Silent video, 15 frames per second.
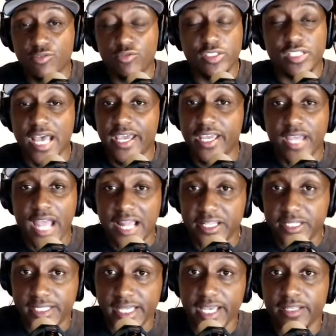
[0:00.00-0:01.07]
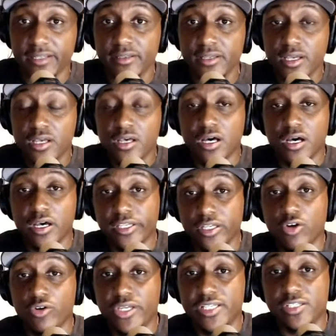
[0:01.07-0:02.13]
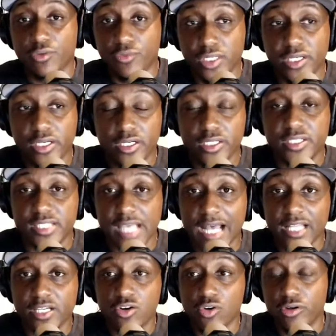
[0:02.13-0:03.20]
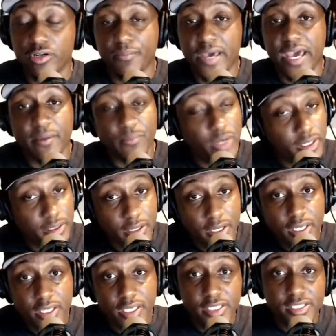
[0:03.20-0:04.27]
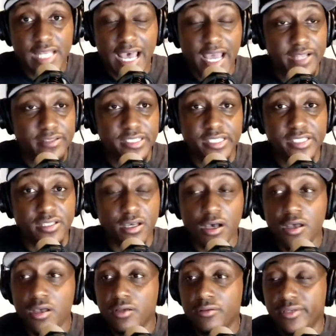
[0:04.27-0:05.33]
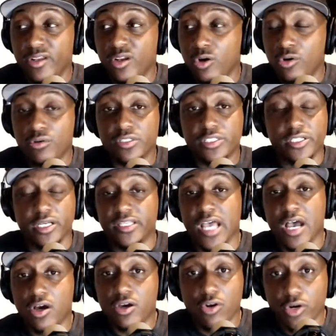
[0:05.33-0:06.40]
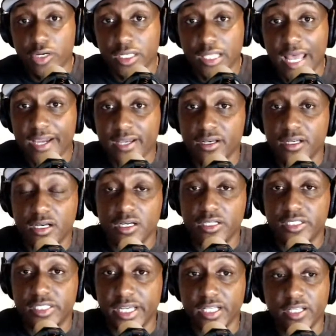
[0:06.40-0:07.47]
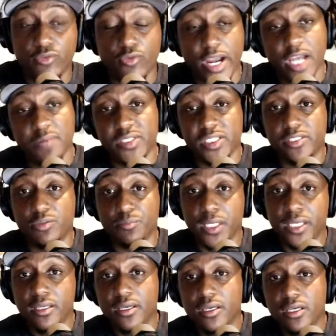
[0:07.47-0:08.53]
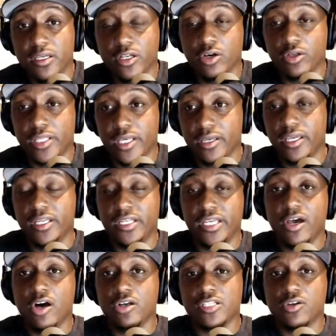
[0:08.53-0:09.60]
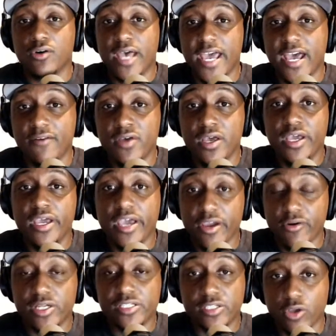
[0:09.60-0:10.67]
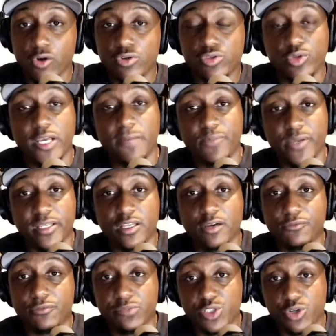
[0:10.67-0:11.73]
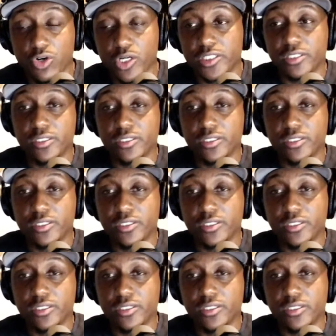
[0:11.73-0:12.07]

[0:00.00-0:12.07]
Jair Alexander, he's a really good, solid cornerback, but he's not just a shutdown corner like a Jalen Ramsey to me. And they also have Eric Stokes, who they picked up from Georgia.